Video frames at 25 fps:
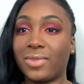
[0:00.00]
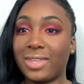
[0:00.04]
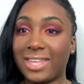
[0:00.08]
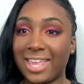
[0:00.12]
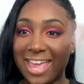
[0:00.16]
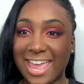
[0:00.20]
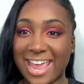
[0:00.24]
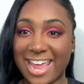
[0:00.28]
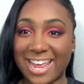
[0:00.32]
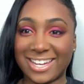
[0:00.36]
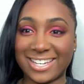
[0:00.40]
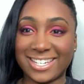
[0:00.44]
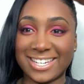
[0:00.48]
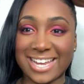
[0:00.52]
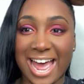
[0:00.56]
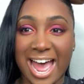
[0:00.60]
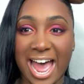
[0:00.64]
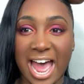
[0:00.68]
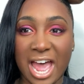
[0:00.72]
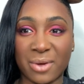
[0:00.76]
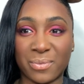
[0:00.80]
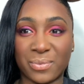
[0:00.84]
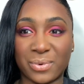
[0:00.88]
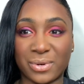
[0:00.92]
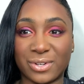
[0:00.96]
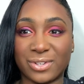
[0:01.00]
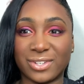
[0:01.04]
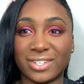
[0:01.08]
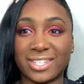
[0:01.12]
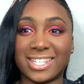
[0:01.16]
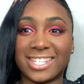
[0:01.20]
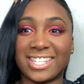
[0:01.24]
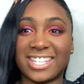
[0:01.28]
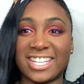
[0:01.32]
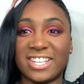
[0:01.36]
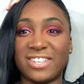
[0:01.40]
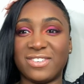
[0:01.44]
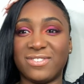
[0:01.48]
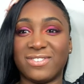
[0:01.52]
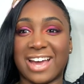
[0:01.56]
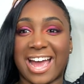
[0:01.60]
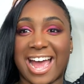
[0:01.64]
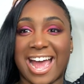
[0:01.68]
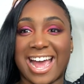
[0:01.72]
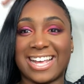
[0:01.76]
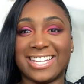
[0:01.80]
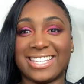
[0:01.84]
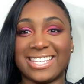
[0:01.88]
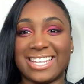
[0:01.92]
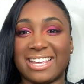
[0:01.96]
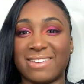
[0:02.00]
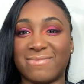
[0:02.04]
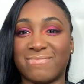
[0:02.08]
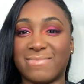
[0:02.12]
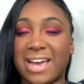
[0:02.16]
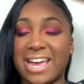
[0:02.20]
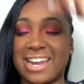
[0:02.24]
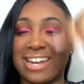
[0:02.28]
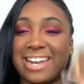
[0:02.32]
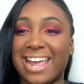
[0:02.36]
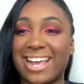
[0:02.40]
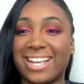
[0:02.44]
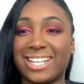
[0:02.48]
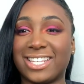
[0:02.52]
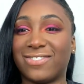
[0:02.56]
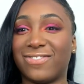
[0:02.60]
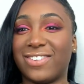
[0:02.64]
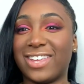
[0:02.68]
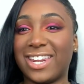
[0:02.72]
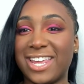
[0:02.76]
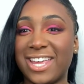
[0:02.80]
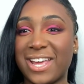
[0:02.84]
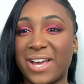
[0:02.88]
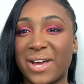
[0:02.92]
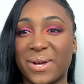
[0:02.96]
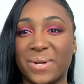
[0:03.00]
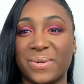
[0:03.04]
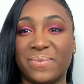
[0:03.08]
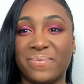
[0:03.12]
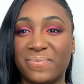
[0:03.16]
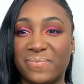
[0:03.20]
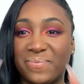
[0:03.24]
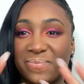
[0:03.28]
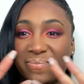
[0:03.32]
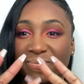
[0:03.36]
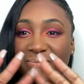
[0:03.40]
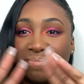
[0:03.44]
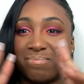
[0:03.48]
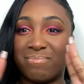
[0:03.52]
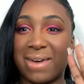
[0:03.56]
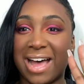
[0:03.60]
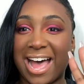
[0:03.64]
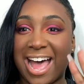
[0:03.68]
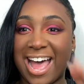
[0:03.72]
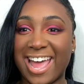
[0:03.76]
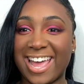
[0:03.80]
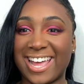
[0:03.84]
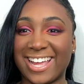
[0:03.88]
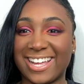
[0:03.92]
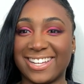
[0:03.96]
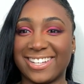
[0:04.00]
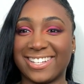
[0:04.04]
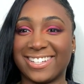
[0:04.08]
And I will see you guys in my next video. Bye.